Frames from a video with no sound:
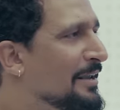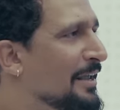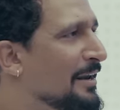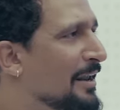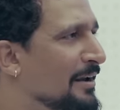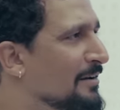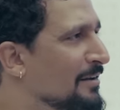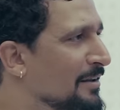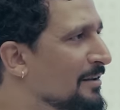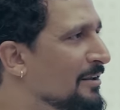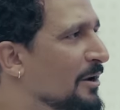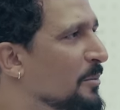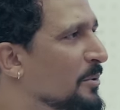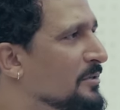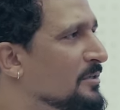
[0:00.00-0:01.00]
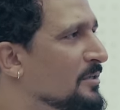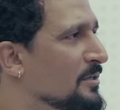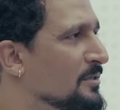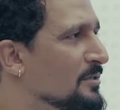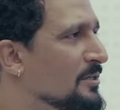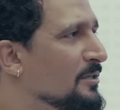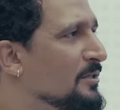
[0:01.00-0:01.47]
can I take Yamaha
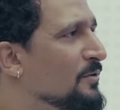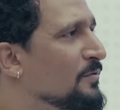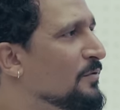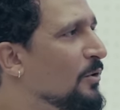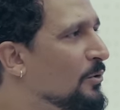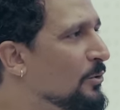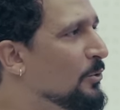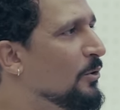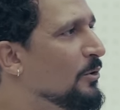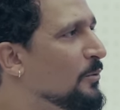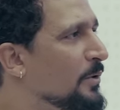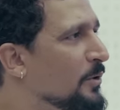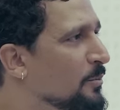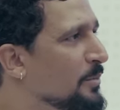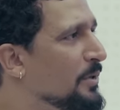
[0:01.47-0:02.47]
seriously? They've called you all the way to